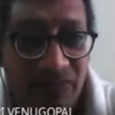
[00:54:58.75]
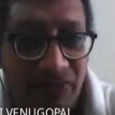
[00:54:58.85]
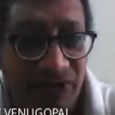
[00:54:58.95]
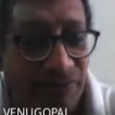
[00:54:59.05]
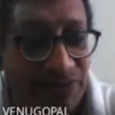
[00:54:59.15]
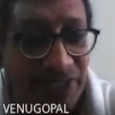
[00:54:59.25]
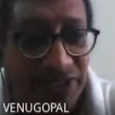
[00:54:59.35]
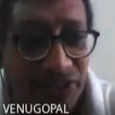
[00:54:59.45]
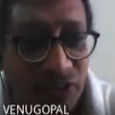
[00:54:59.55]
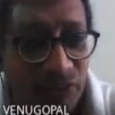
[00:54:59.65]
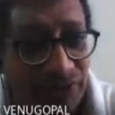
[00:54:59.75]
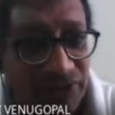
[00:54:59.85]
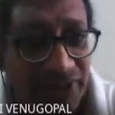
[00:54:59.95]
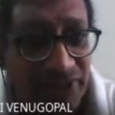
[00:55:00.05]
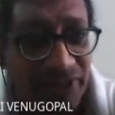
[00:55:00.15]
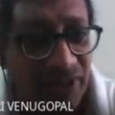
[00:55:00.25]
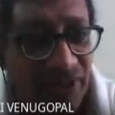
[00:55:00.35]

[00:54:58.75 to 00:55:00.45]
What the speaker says: Let me change it to the 3.